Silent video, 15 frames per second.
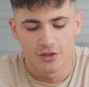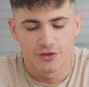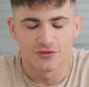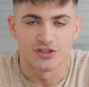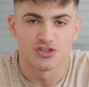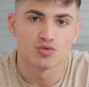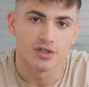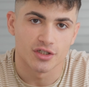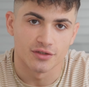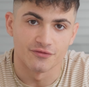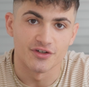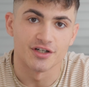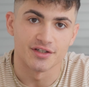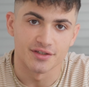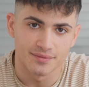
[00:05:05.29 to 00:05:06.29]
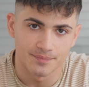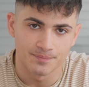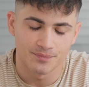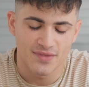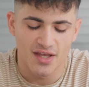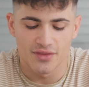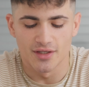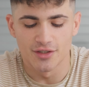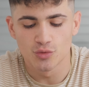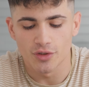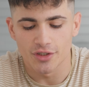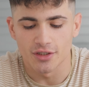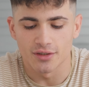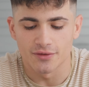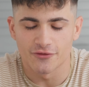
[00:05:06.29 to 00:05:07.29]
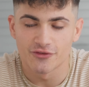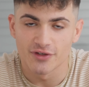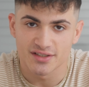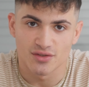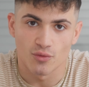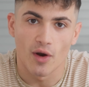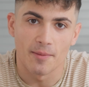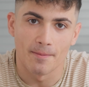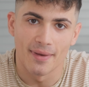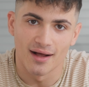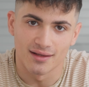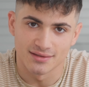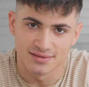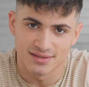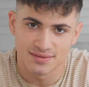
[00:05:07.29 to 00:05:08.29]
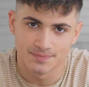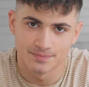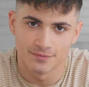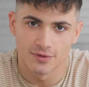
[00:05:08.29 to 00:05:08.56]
First, you want to convert it. Then you want to fix the white balance.